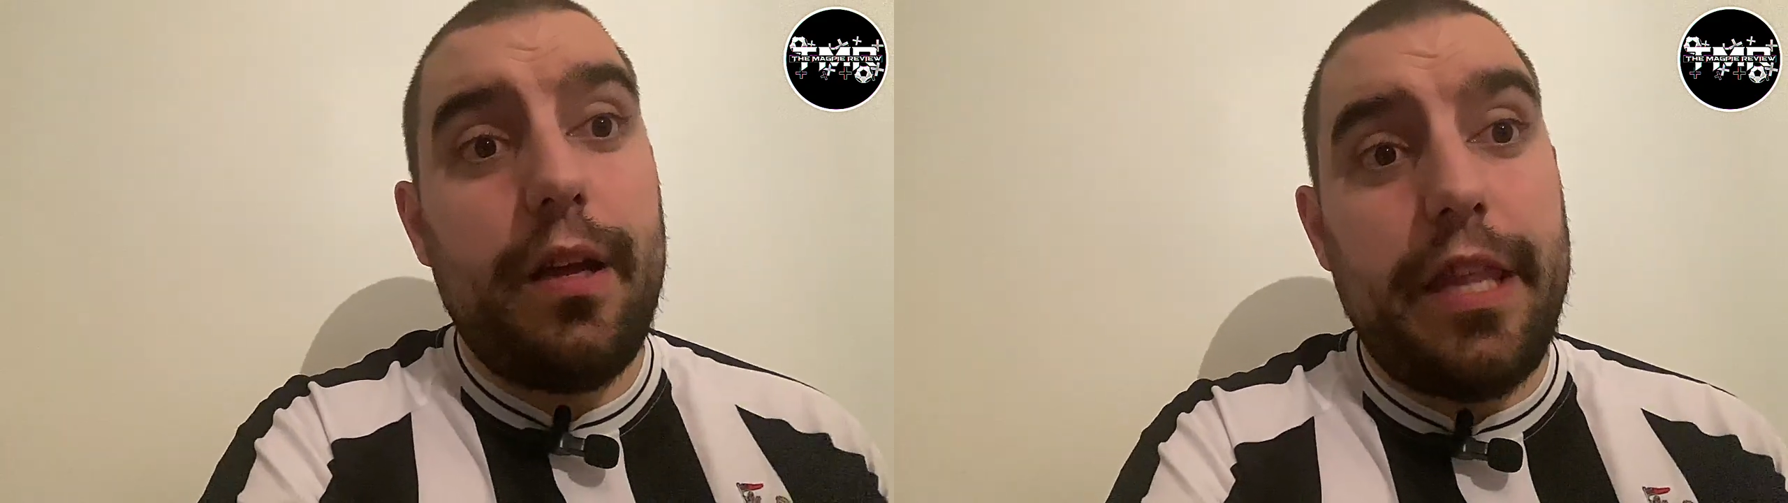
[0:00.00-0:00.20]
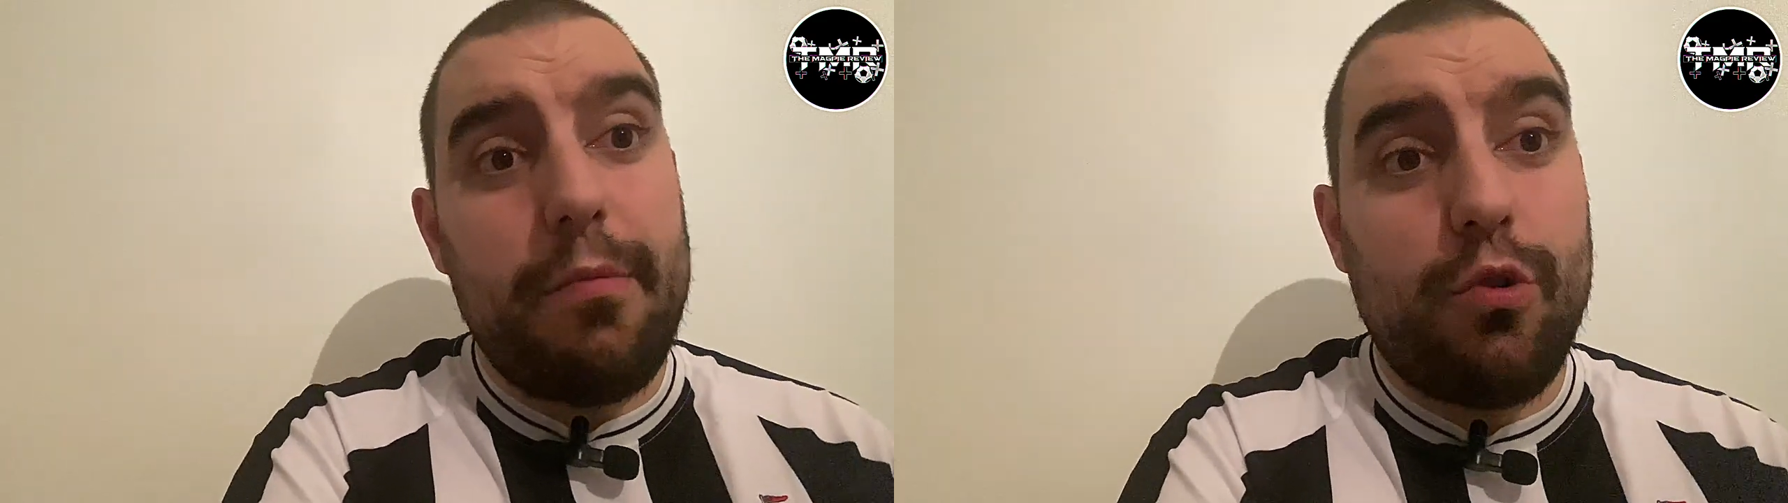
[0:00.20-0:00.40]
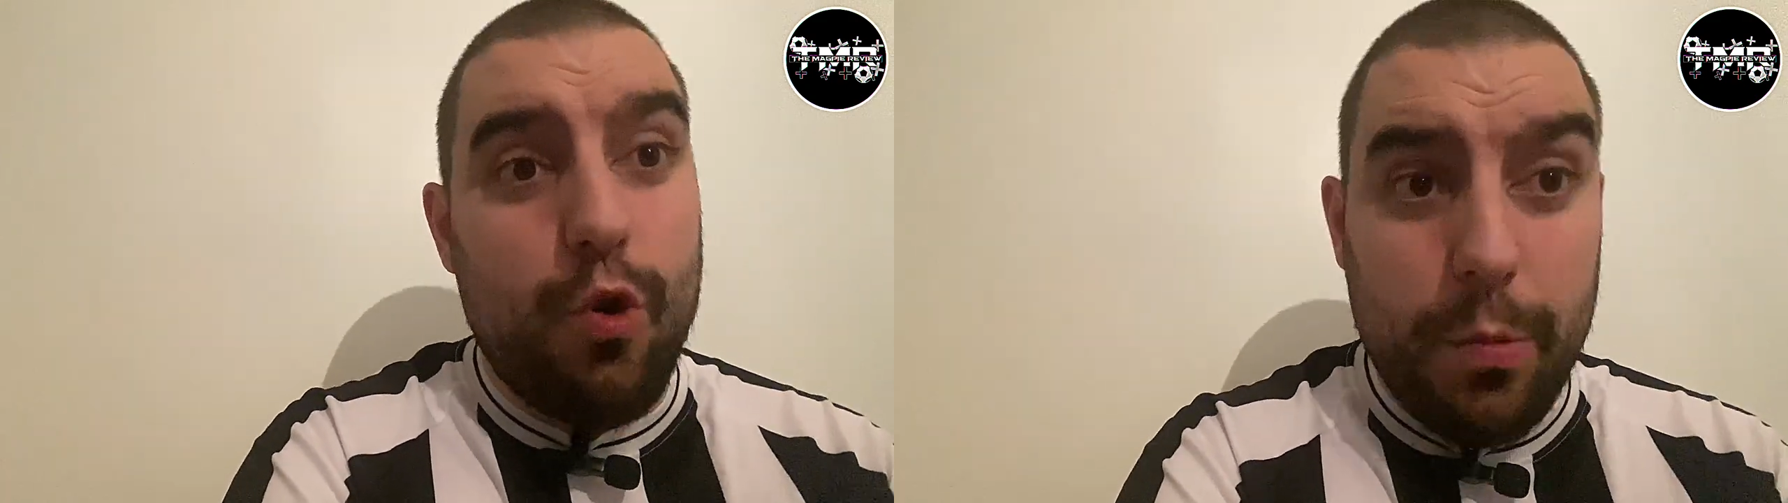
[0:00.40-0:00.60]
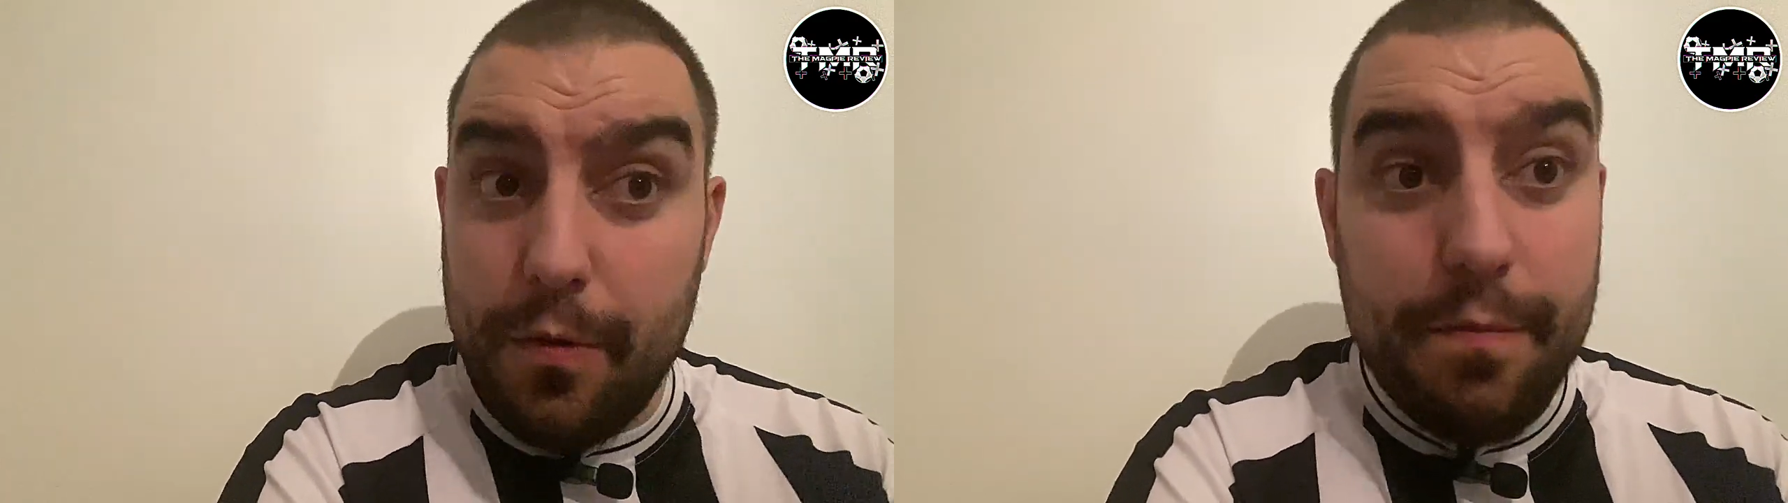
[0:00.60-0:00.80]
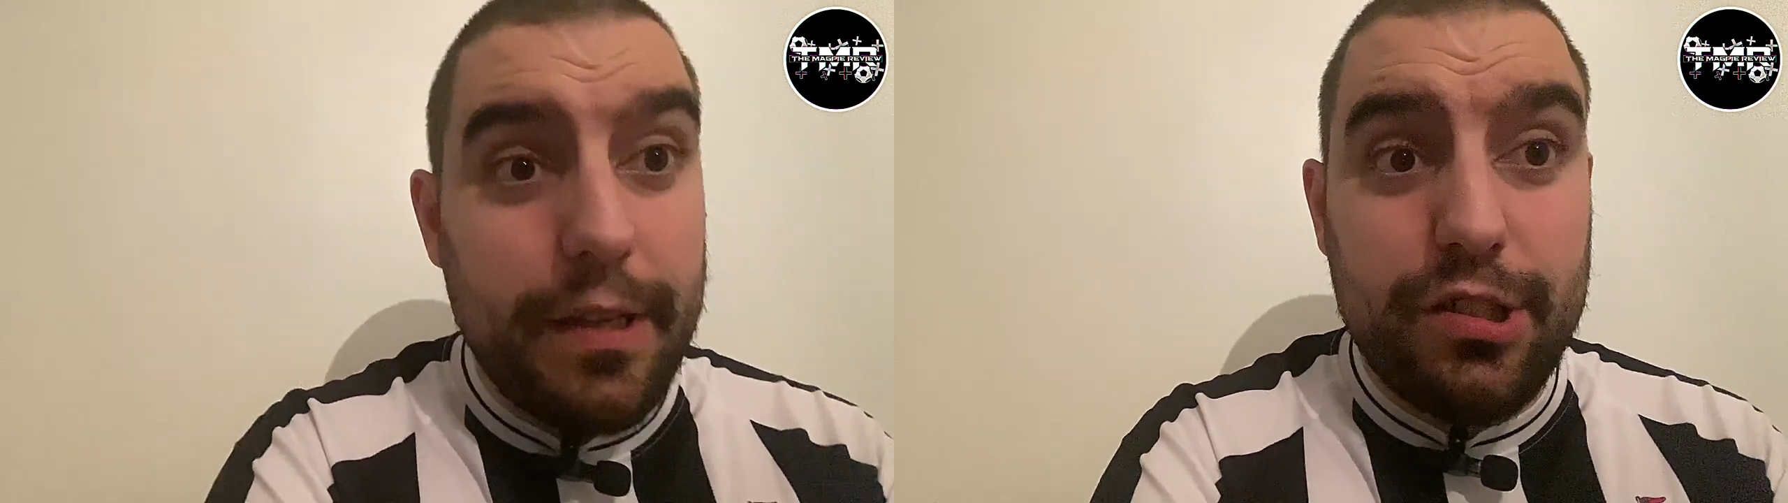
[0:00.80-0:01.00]
They will go
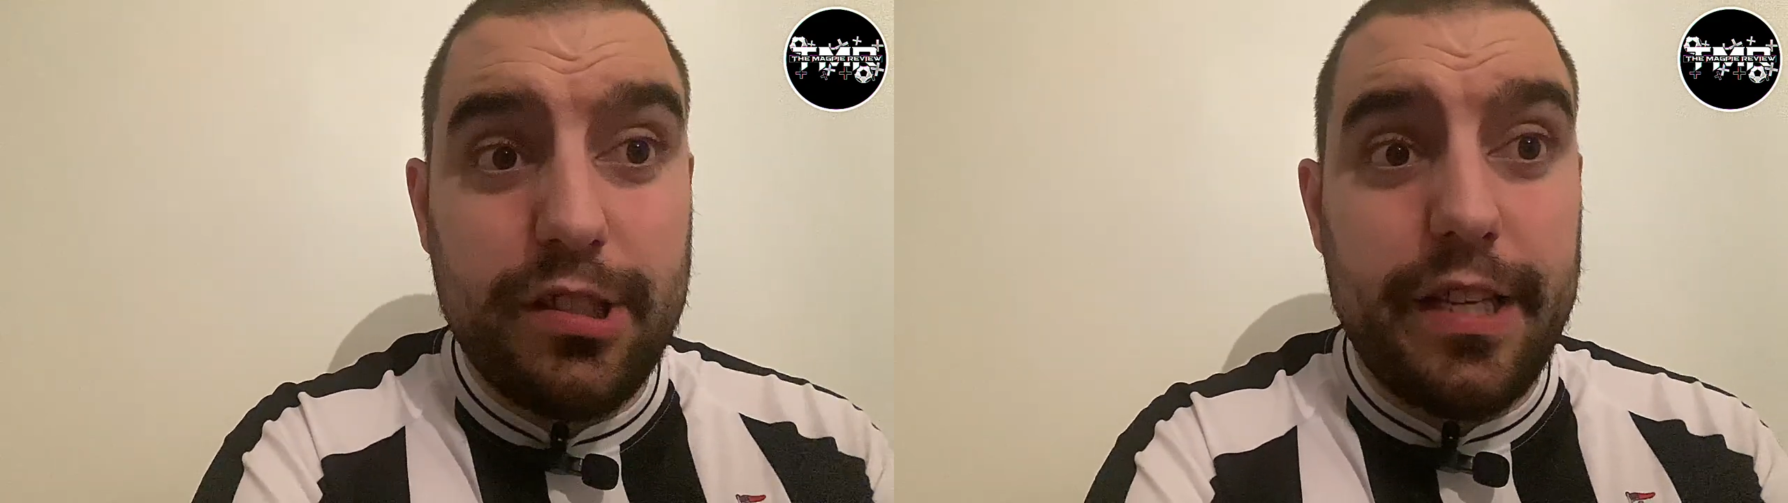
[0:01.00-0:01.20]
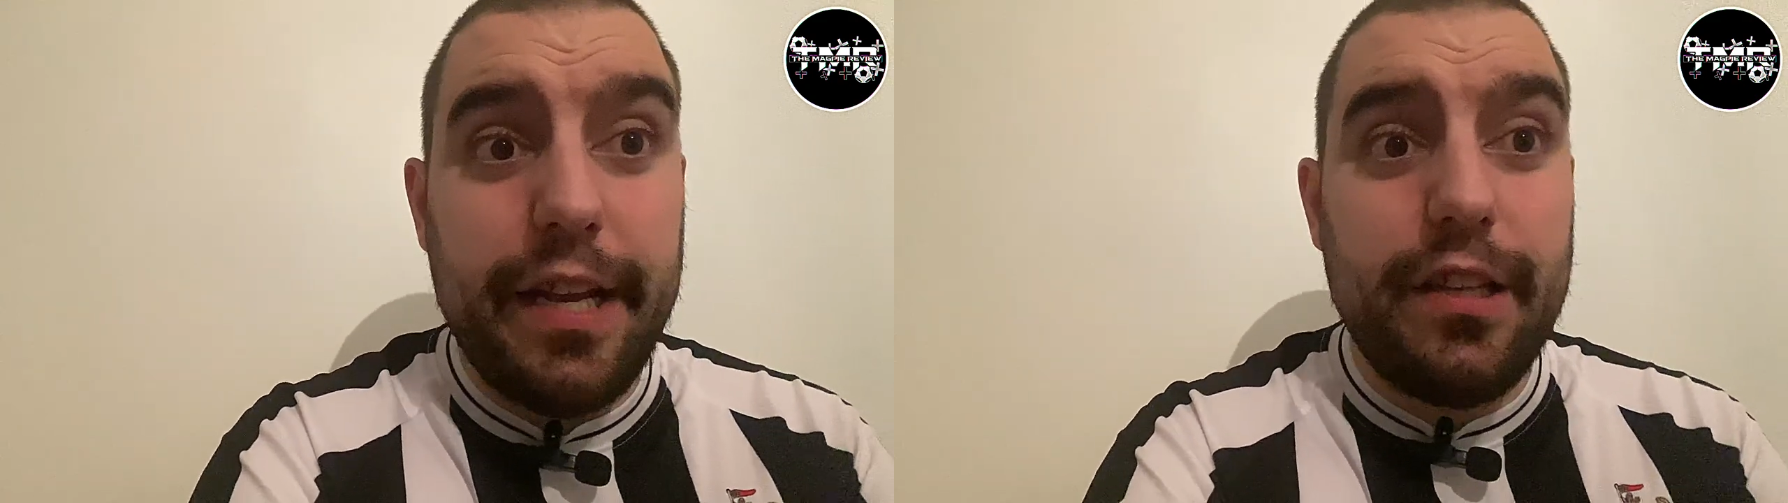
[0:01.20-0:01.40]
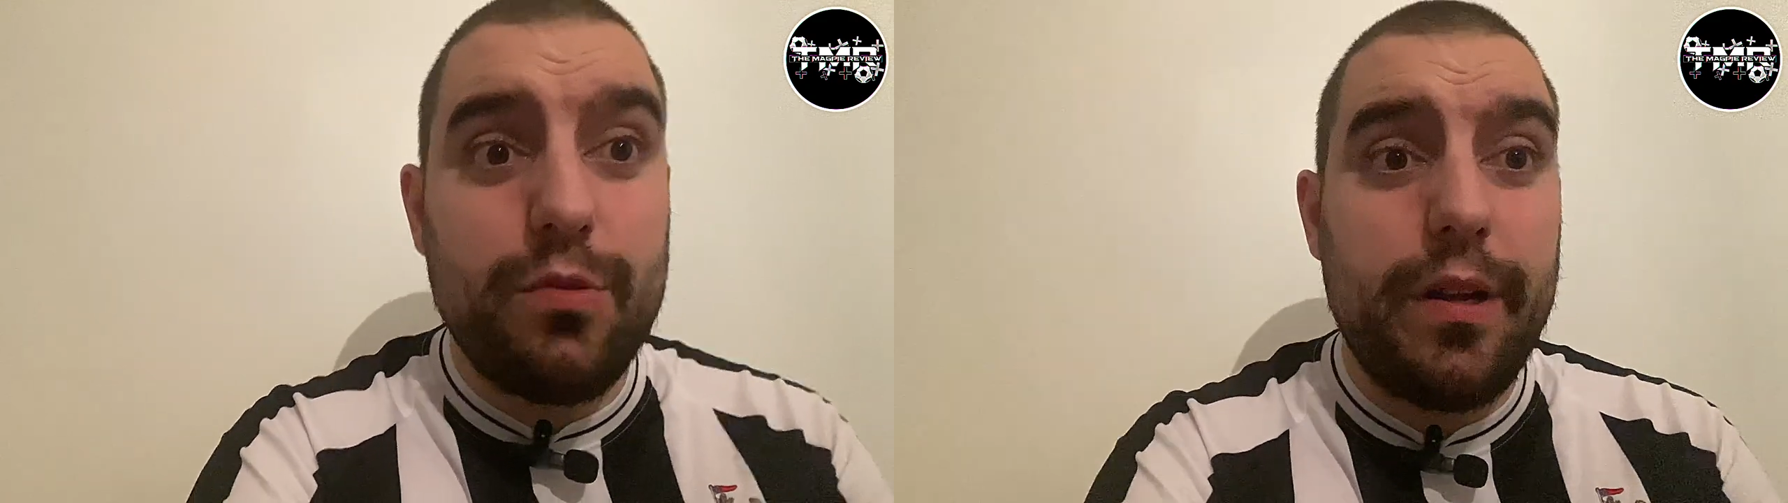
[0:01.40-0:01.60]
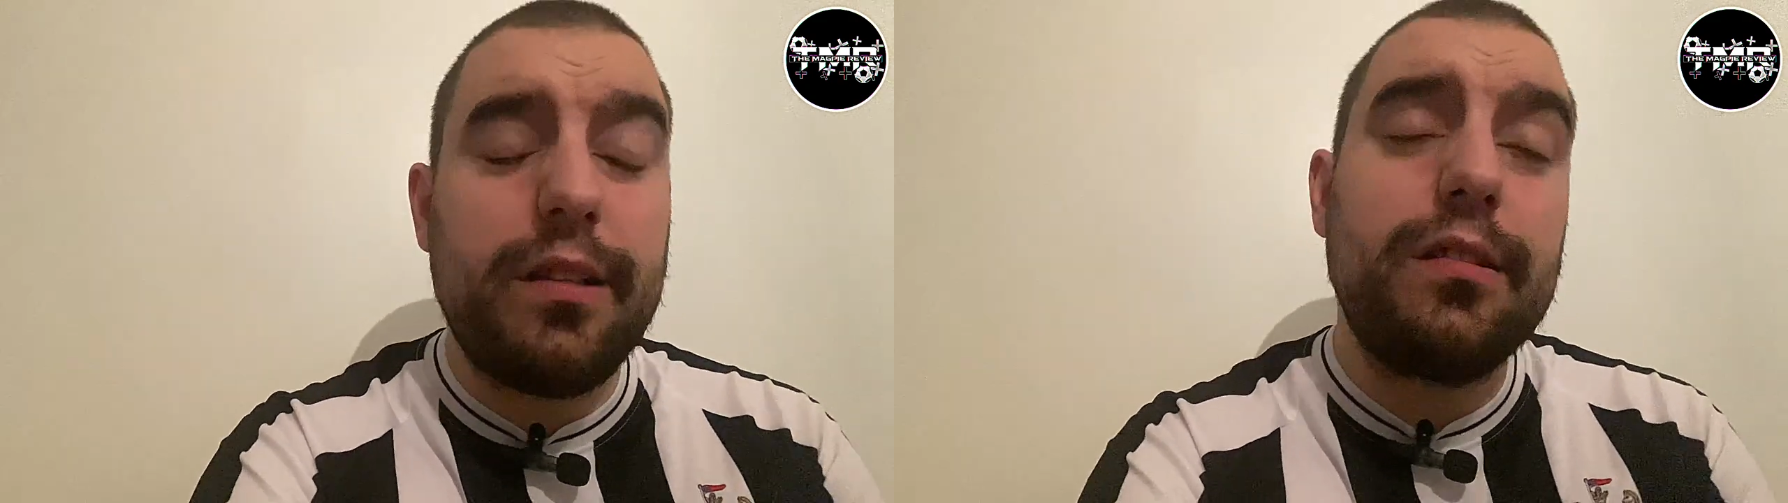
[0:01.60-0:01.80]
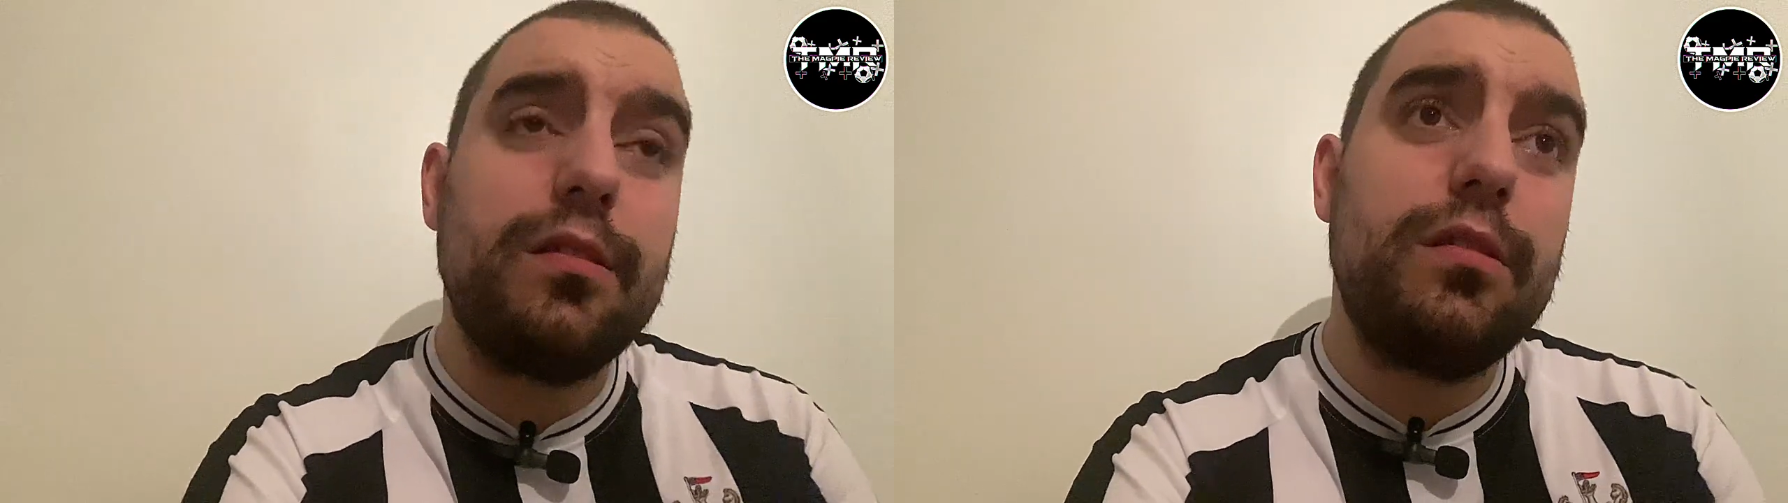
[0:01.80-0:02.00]
above Manchester United as
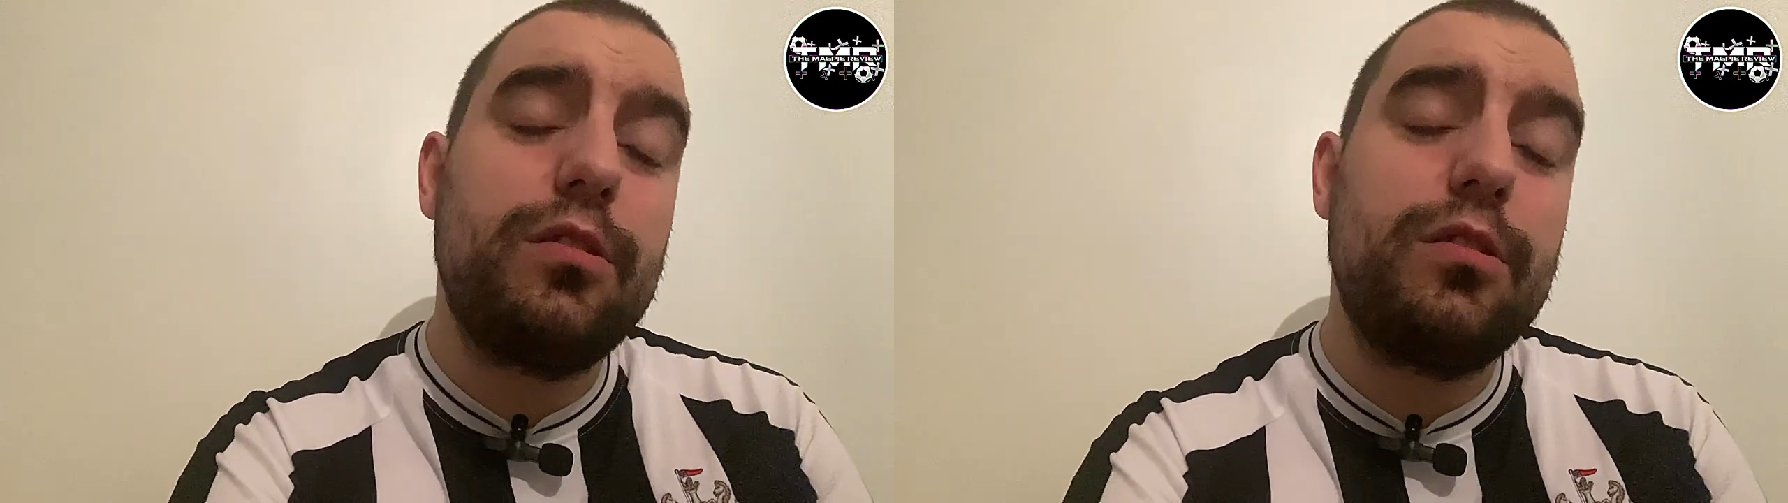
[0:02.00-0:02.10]
well,